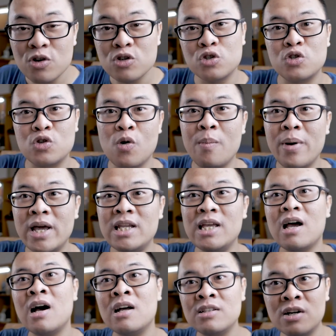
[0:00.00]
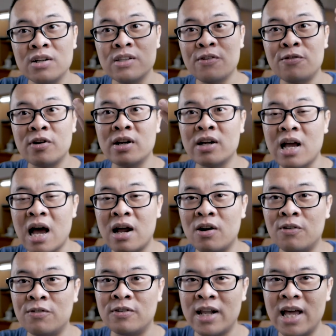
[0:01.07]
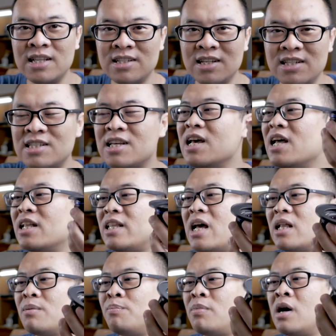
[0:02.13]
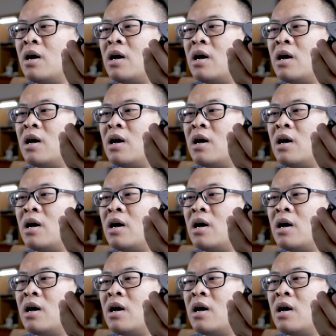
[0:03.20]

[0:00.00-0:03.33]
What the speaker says: so many other different kind of lenses that